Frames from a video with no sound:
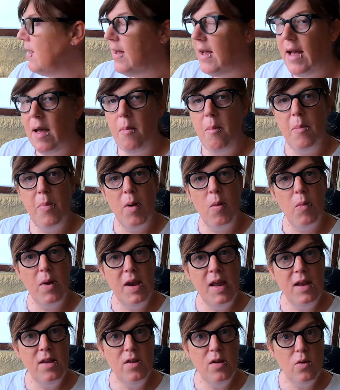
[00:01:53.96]
but we
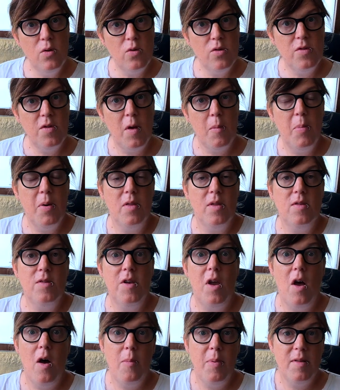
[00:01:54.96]
need to also put the
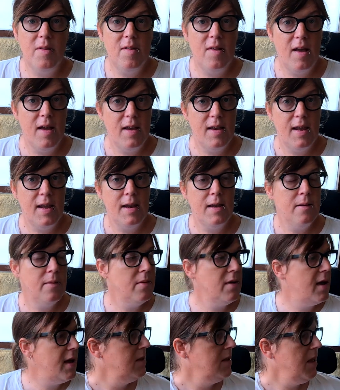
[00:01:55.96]
starboard side in,
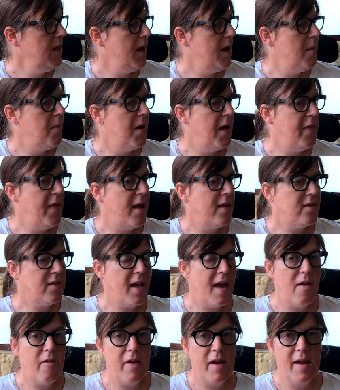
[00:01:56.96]
and that's
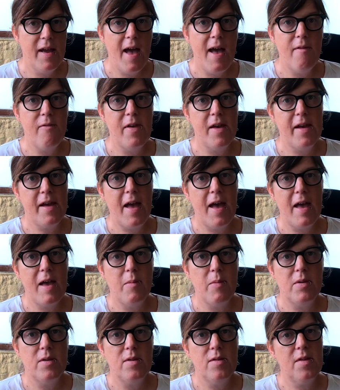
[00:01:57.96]
carrying heavier
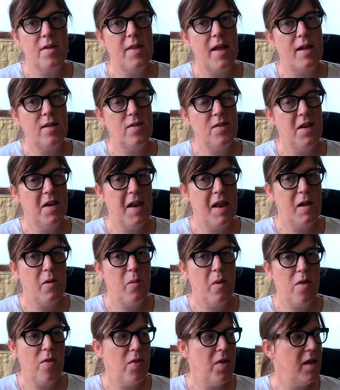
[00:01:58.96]
cables, and that's to deal with